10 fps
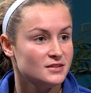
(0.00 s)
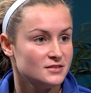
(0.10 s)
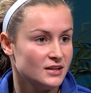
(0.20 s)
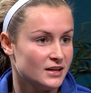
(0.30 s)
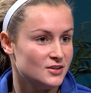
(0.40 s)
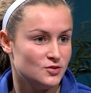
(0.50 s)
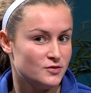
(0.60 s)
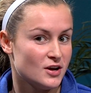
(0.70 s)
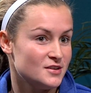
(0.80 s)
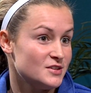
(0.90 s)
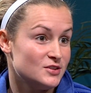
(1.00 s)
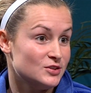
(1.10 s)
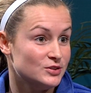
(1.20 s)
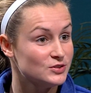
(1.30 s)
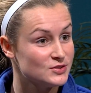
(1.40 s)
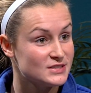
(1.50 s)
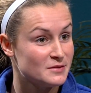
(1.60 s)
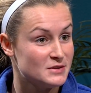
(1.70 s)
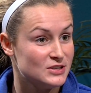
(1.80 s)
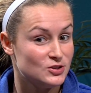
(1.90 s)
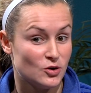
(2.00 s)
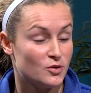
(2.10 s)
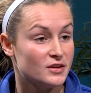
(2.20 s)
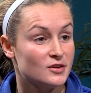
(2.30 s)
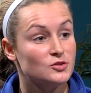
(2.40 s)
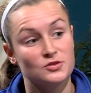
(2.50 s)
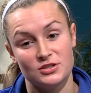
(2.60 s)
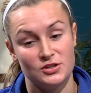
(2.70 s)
Like, you've got nothing to lose. I mean, go there, learn,